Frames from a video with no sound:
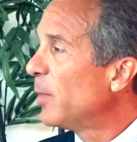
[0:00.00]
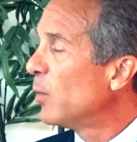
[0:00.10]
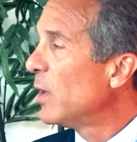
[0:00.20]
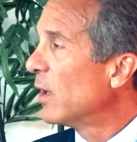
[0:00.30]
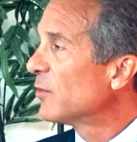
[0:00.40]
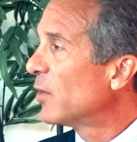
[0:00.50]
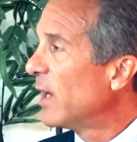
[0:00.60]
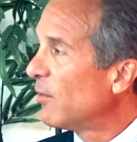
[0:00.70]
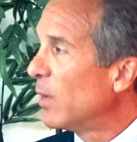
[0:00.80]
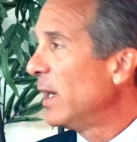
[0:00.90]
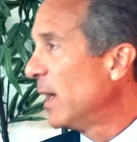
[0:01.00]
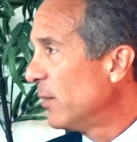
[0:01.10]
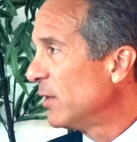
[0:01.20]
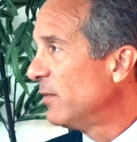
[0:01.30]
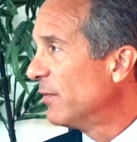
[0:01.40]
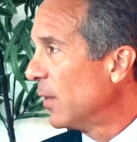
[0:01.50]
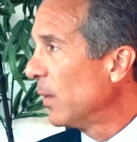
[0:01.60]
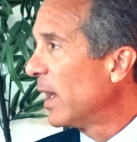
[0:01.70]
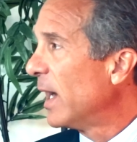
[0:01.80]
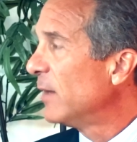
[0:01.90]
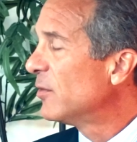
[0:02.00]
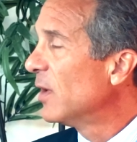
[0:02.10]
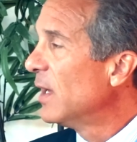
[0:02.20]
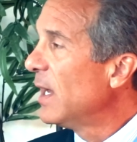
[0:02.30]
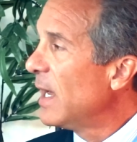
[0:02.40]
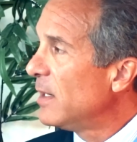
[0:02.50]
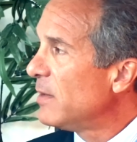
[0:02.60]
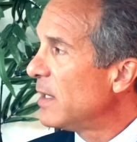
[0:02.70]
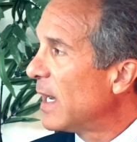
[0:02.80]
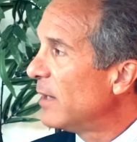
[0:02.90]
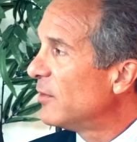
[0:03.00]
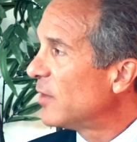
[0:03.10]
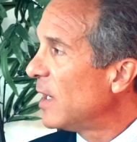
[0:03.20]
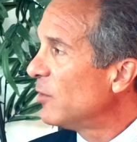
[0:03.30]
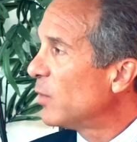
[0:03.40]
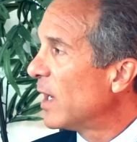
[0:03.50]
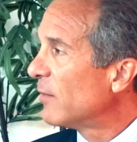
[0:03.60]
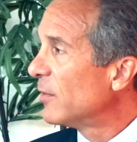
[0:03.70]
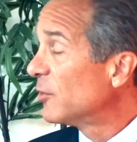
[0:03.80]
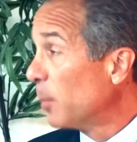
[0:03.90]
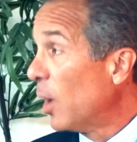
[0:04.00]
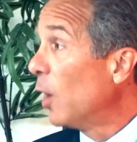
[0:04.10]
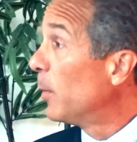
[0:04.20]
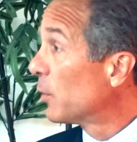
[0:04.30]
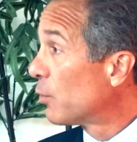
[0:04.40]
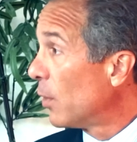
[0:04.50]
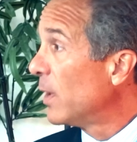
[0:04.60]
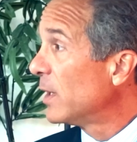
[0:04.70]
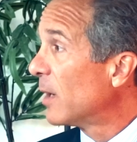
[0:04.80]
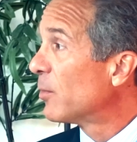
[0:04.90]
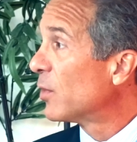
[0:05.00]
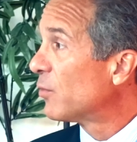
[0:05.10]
But we also have 1-800 phone lines, and in the United States we have a small but growing number